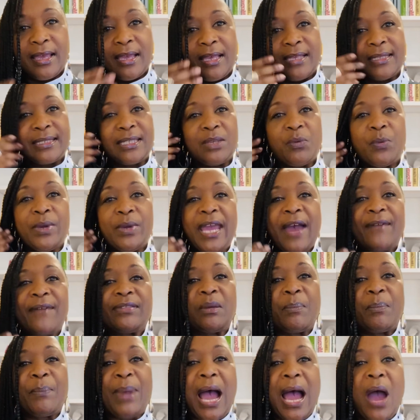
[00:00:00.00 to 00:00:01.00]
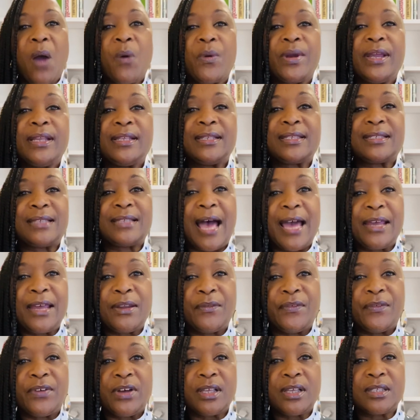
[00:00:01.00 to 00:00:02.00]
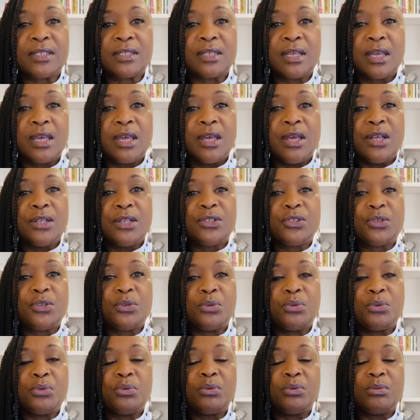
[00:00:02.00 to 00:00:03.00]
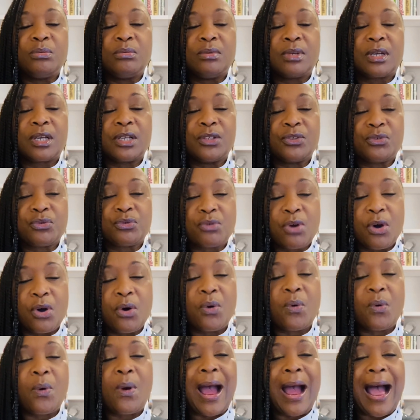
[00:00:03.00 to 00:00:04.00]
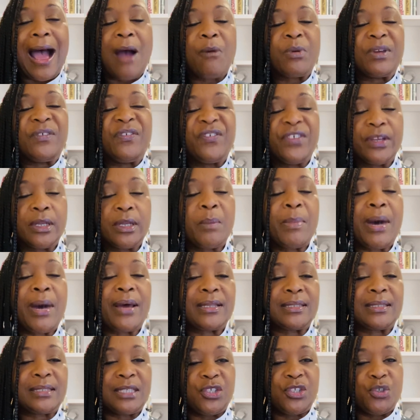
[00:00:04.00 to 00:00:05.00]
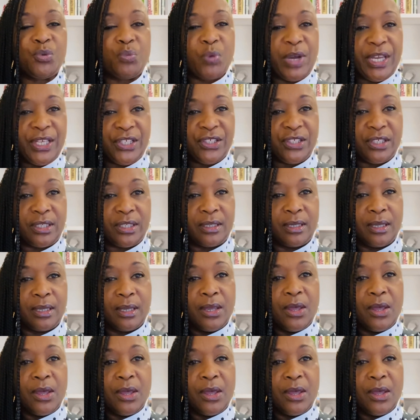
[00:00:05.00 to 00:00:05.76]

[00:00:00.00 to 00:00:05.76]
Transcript: See, we have the power inside of us to control how we feel about a situation.